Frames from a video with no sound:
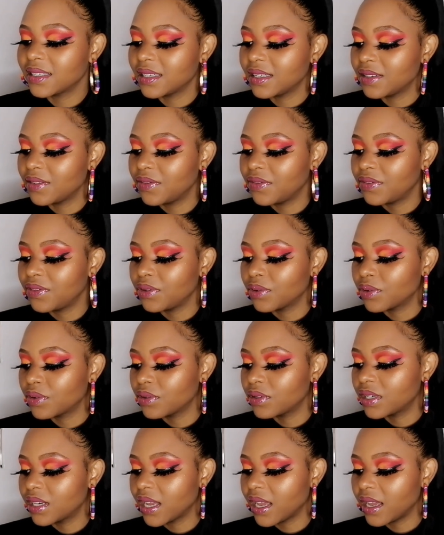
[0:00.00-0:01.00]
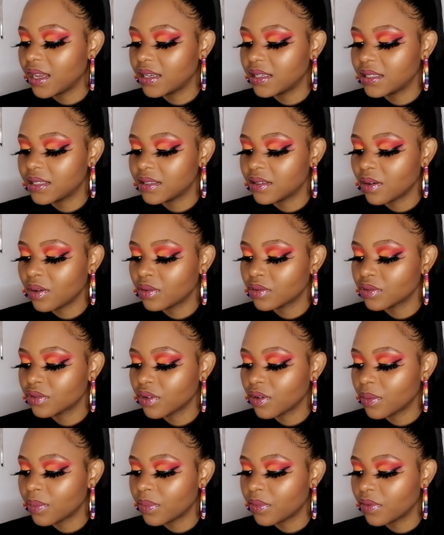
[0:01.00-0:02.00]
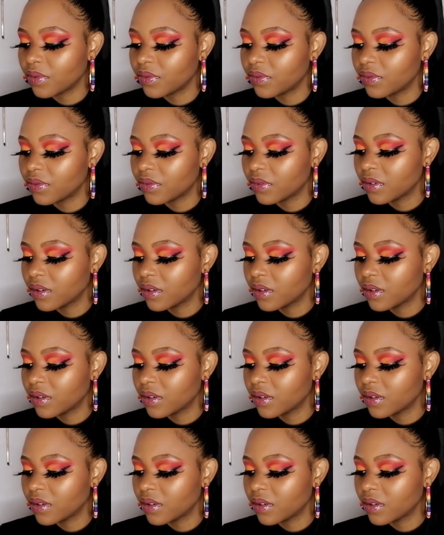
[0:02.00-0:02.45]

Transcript: if you could add on top of